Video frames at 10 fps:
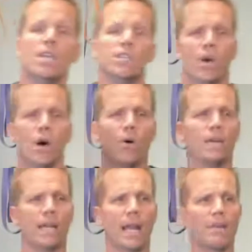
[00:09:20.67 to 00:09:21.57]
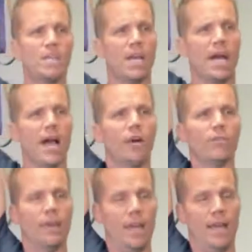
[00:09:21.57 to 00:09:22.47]
So can I reach high
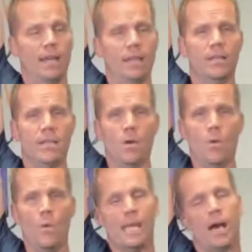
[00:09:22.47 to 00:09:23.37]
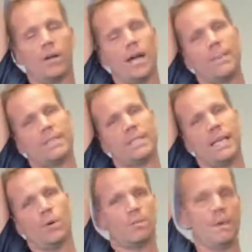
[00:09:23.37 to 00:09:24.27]
overhead without
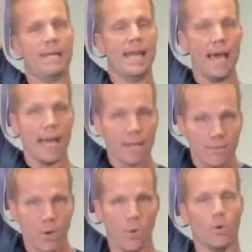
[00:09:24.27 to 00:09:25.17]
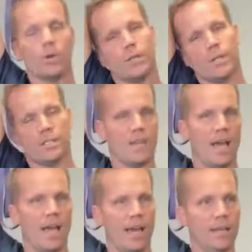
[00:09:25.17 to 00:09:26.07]
compensating with my neck forward or to the
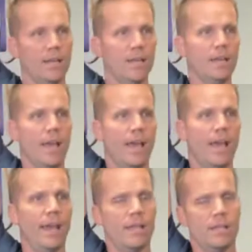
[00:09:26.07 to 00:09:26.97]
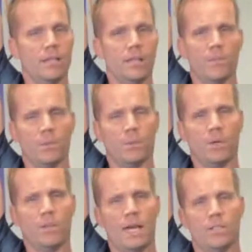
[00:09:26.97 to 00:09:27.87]
side and
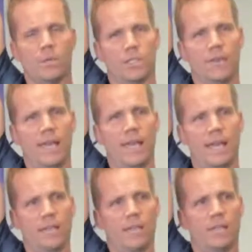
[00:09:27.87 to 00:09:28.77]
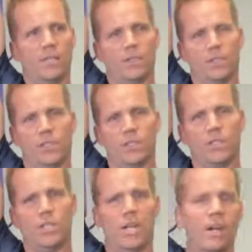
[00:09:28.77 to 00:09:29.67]
comfortably without too much of an ache, not too much of a
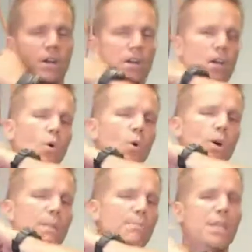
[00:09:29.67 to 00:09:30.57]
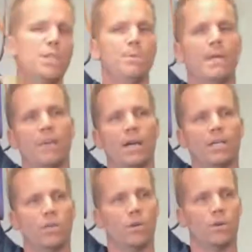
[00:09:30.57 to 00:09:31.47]
stretch here or an impingement in my
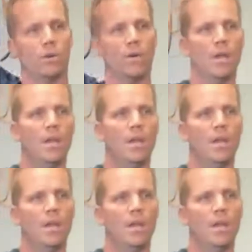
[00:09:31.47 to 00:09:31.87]
shoulder?